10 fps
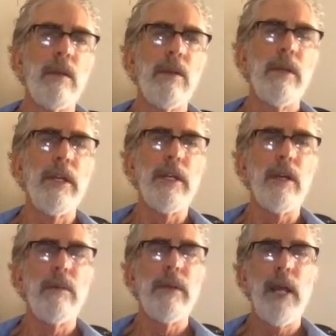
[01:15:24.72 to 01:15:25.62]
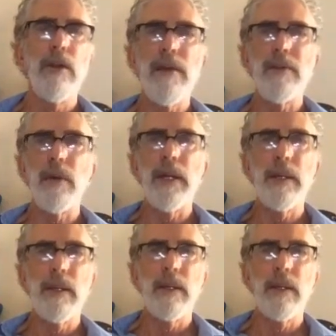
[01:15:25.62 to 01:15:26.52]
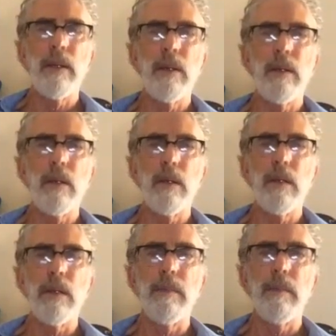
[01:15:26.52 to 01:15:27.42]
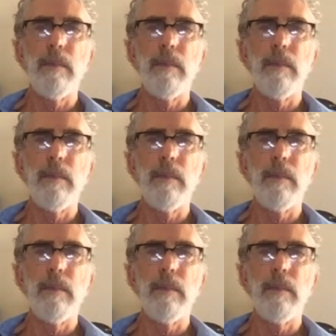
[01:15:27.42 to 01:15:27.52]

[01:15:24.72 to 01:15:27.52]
There you go. Now you have it right. There.